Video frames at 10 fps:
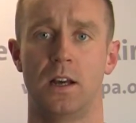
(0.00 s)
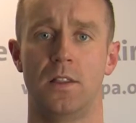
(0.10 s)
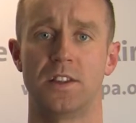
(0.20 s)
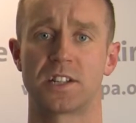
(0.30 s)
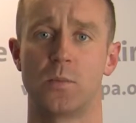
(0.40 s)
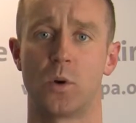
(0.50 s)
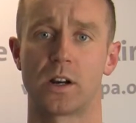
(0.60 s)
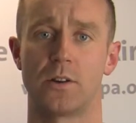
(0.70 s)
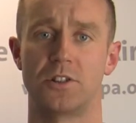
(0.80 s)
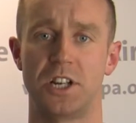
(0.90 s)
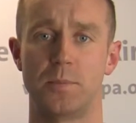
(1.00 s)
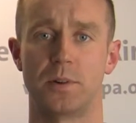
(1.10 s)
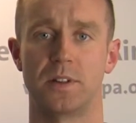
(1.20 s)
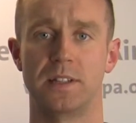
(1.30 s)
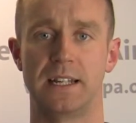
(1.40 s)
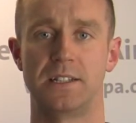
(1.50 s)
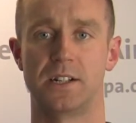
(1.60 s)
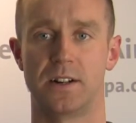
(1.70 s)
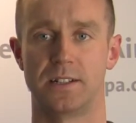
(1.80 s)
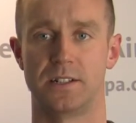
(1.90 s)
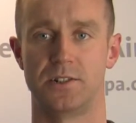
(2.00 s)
This can work out cheaper than the integrated